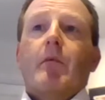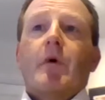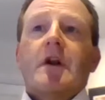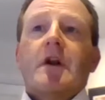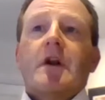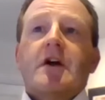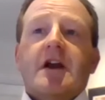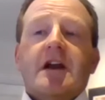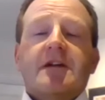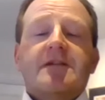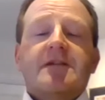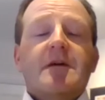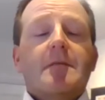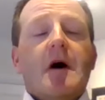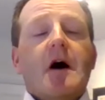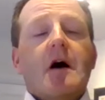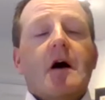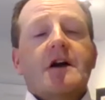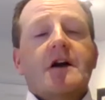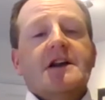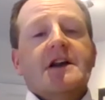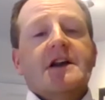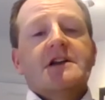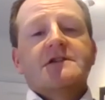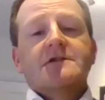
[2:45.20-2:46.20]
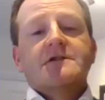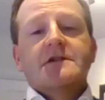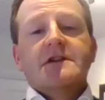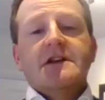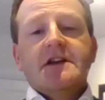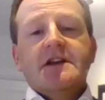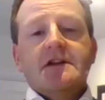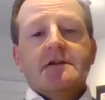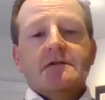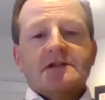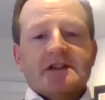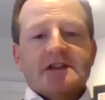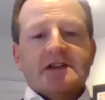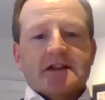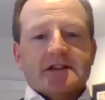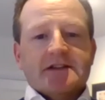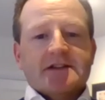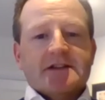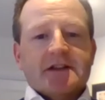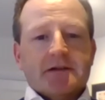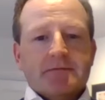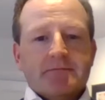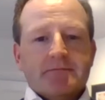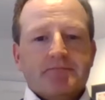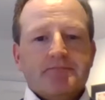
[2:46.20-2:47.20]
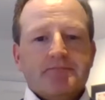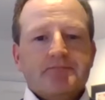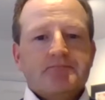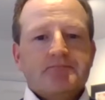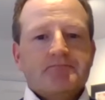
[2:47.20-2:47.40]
look, if you're marketing to an EU citizen,